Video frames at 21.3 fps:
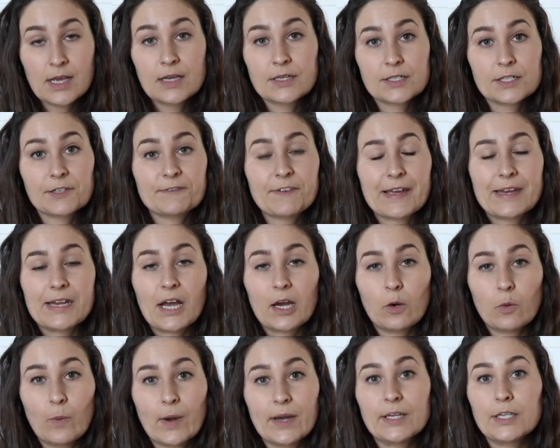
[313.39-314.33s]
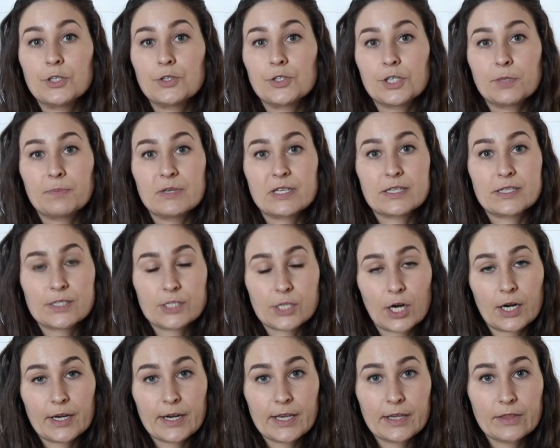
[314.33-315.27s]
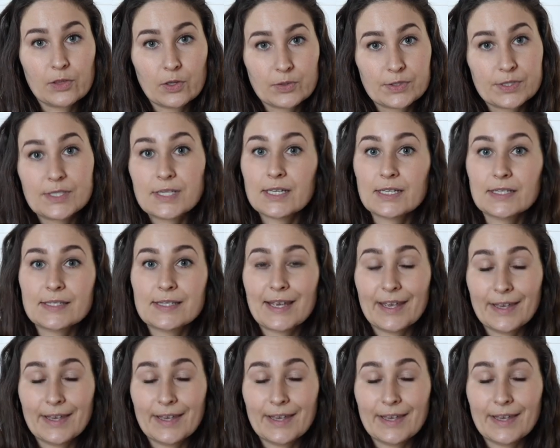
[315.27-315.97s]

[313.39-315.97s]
to find out when you should be starting those seeds